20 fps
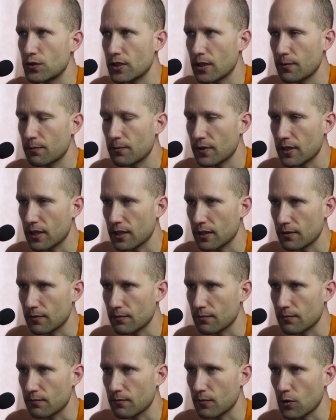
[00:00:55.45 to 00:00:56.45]

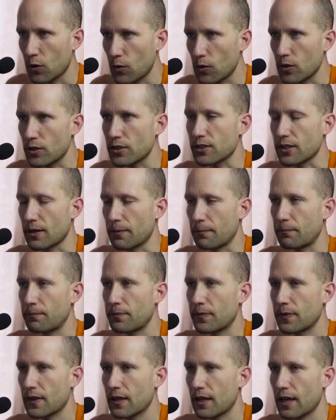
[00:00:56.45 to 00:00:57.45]
something
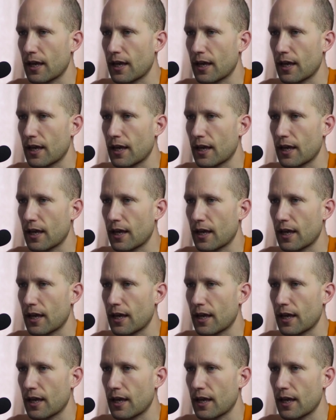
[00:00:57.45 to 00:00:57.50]
wholesome